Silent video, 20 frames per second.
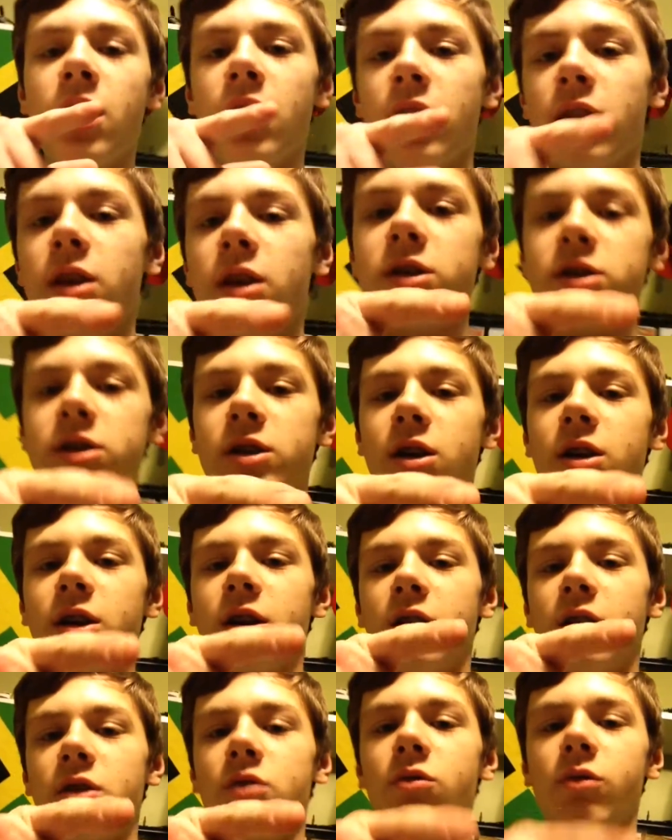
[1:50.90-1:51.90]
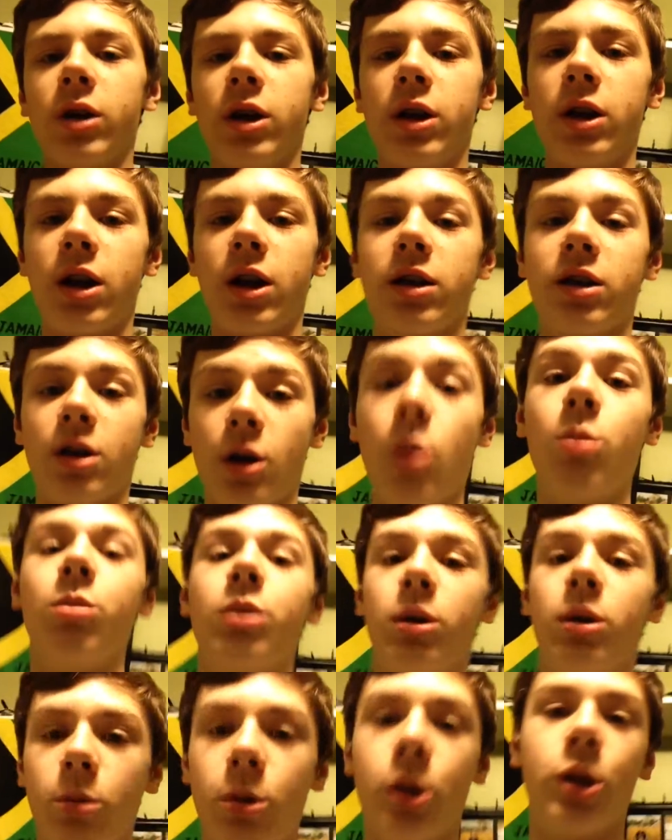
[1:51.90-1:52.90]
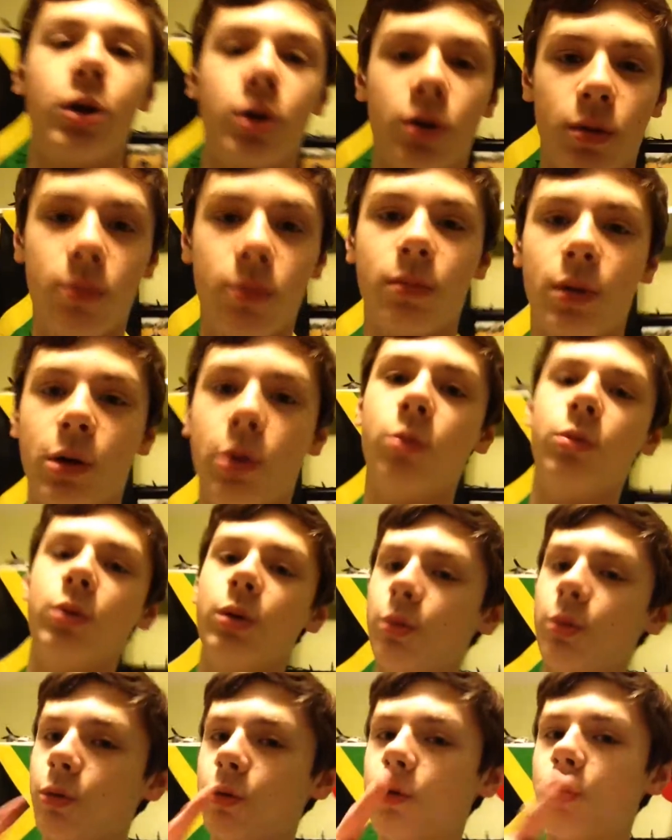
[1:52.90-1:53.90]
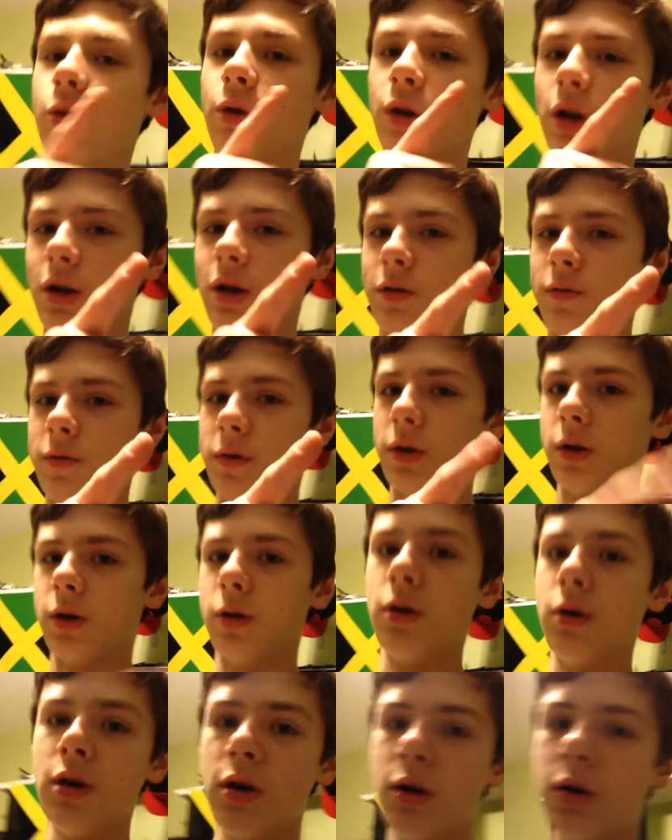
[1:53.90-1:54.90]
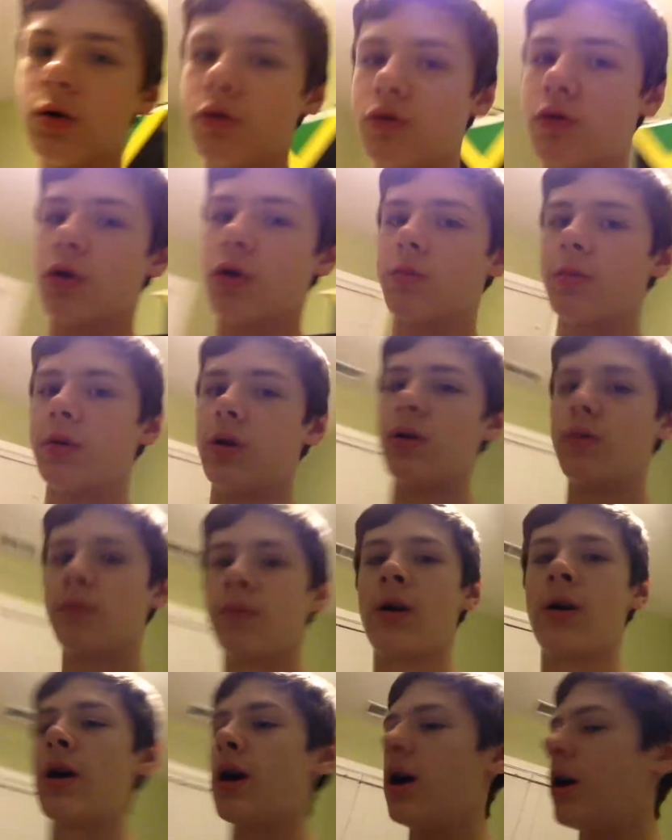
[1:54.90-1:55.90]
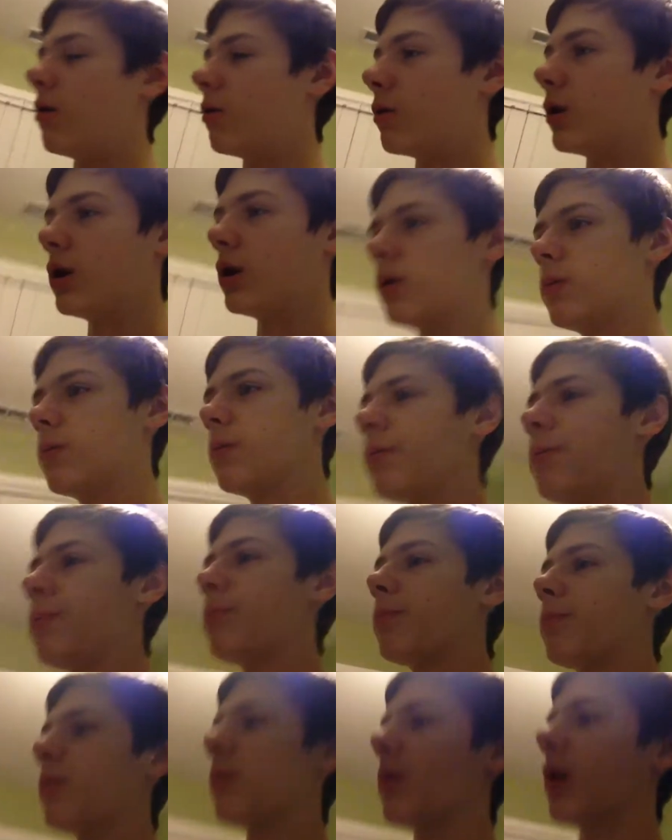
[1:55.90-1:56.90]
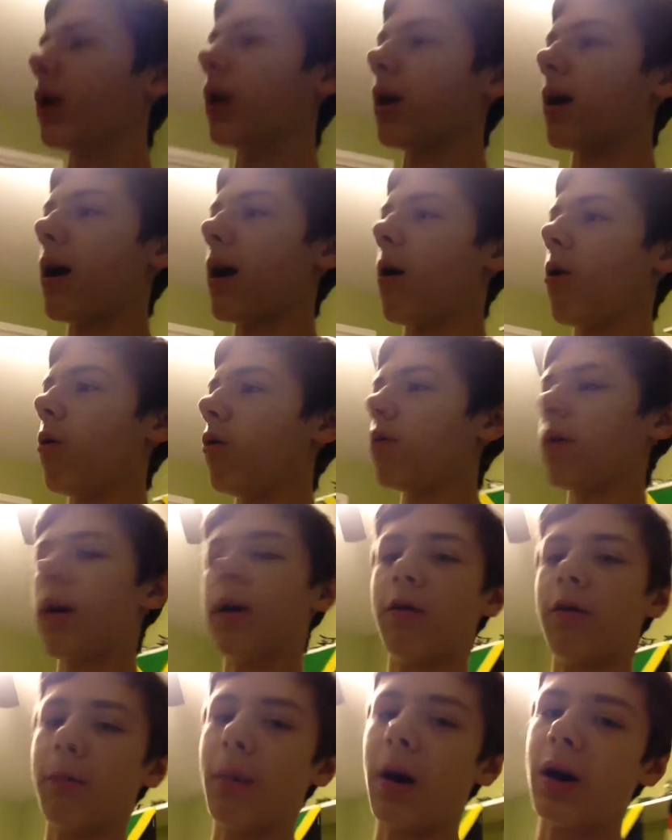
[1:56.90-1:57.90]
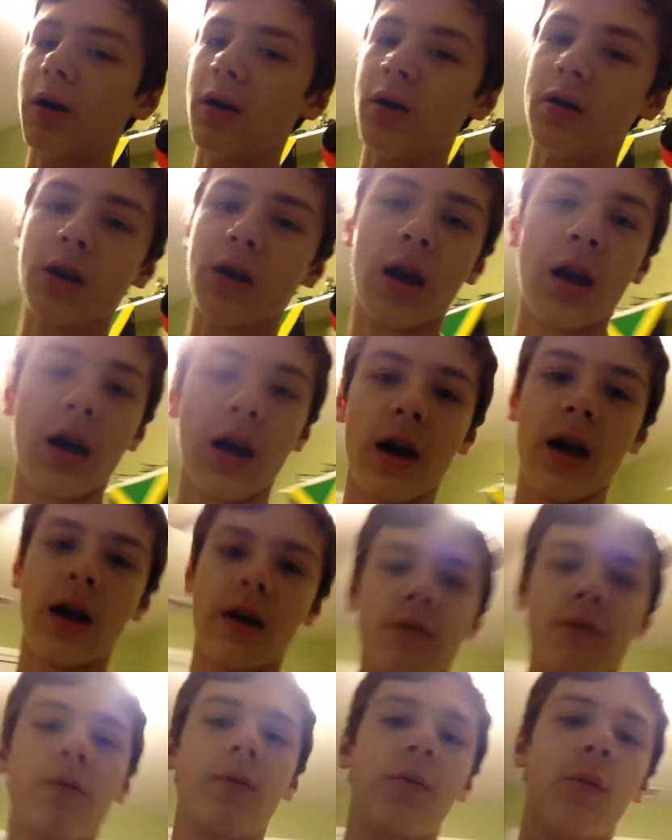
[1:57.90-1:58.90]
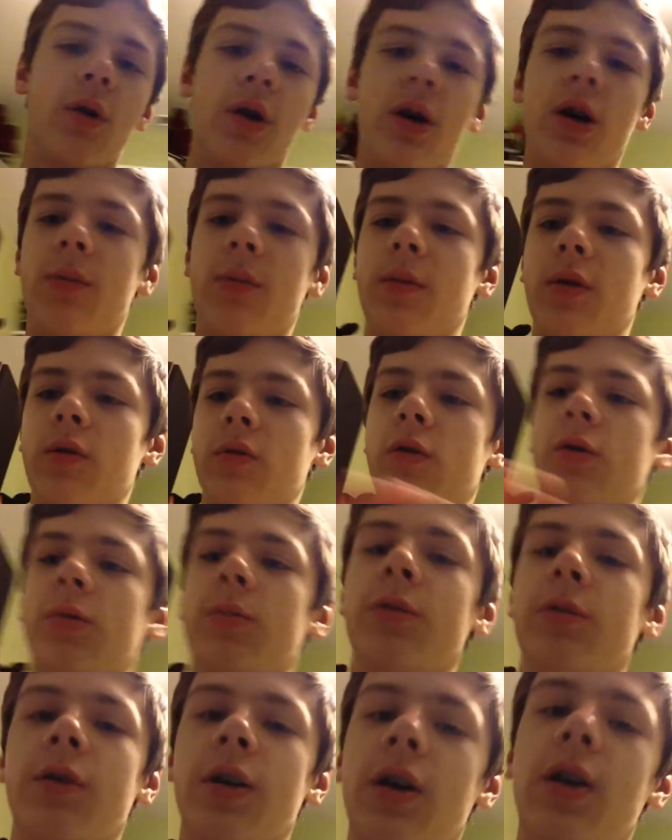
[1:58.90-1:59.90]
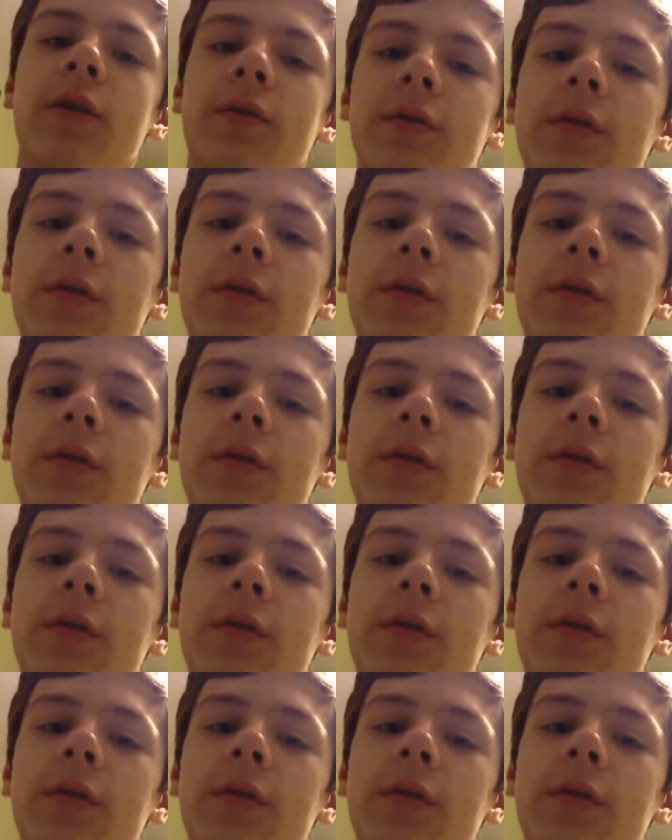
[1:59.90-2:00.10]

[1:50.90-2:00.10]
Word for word: this Sunday the 29th I'll be able to I'll be able to throw you guys a video trust me I'll get I'll write reminders everywhere in my room if I have